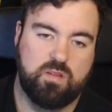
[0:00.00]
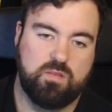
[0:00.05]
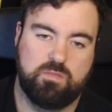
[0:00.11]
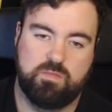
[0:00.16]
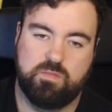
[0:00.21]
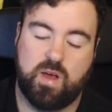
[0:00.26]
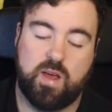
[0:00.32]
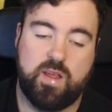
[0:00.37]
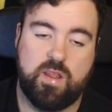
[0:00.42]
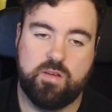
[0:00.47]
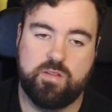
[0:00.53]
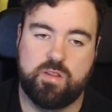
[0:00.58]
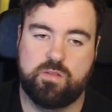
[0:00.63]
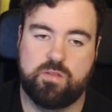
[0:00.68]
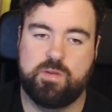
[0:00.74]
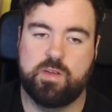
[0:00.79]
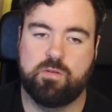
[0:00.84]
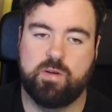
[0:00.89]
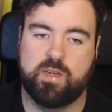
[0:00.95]
I know there's
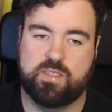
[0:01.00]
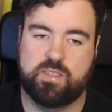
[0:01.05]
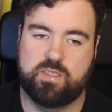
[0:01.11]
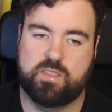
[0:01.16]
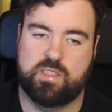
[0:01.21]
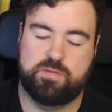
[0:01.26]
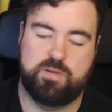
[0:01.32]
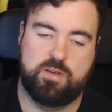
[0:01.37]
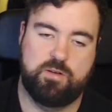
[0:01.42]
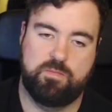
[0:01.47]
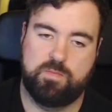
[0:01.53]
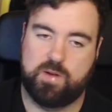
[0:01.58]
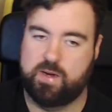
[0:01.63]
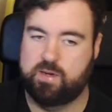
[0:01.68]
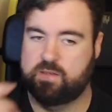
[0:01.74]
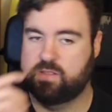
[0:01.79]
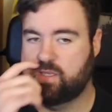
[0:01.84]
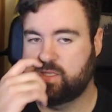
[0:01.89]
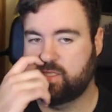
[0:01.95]
been questions about
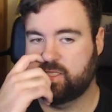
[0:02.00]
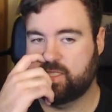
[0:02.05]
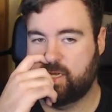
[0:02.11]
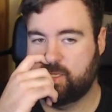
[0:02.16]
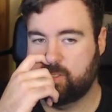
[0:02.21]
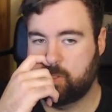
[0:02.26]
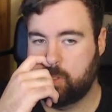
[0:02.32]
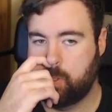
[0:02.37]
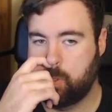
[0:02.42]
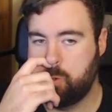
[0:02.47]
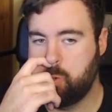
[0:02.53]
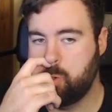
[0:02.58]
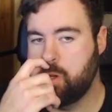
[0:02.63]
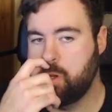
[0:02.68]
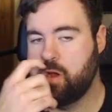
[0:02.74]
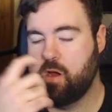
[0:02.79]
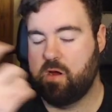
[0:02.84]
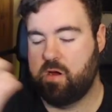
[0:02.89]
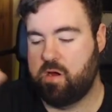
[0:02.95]
players like Sancho
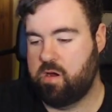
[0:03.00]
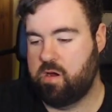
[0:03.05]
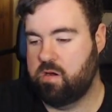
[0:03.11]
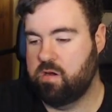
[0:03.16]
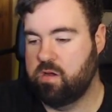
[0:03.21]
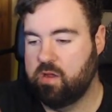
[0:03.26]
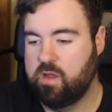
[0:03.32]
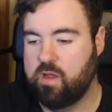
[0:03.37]
or